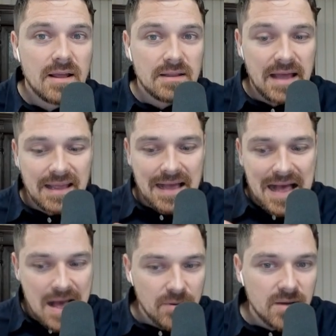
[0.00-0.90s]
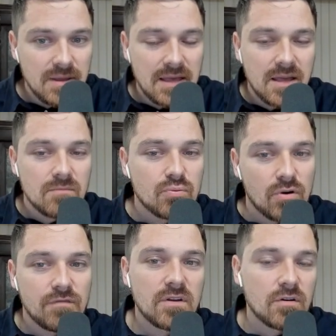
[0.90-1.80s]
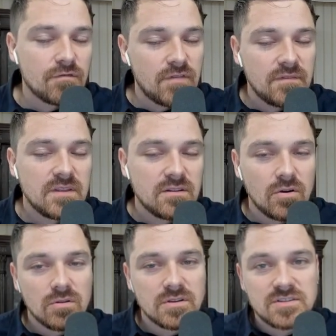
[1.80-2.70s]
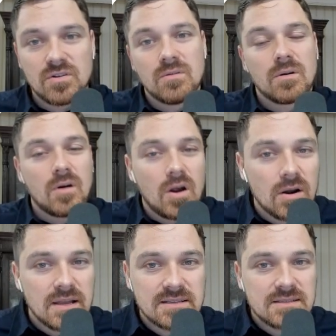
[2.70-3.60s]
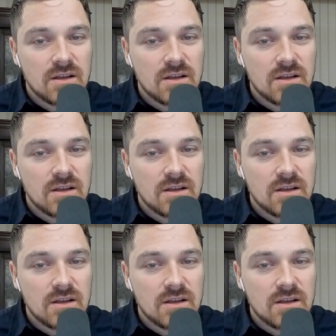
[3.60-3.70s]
like I'm going to be in profit of $50 regardless.